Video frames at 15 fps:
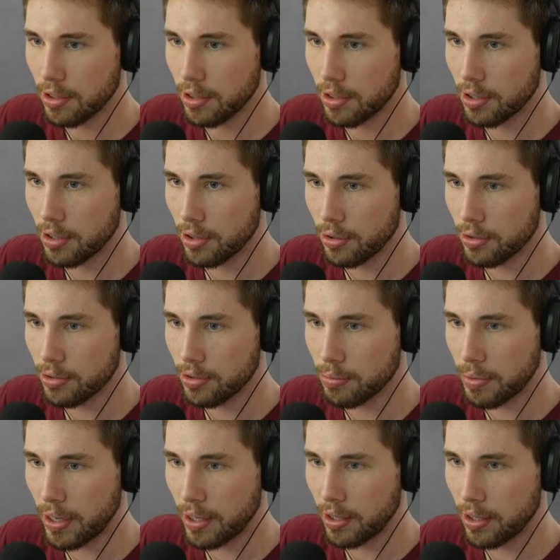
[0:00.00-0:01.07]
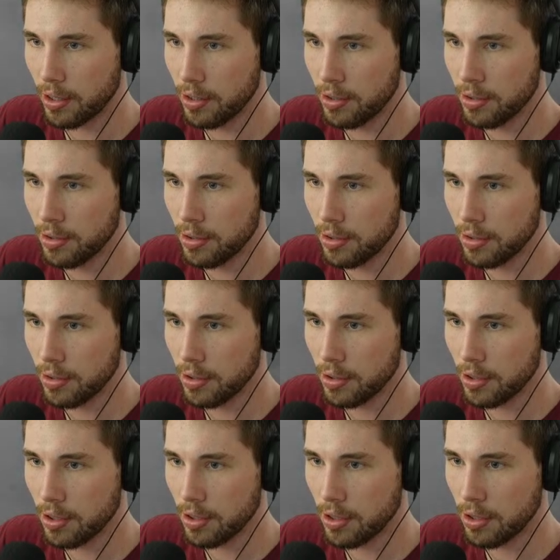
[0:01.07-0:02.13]
closes back in.
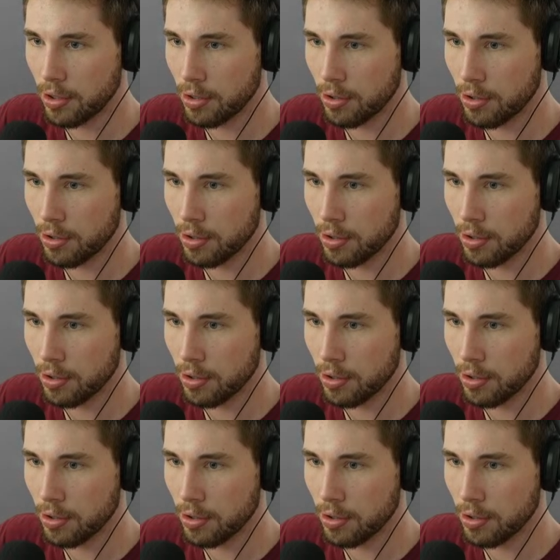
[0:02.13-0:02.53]
No.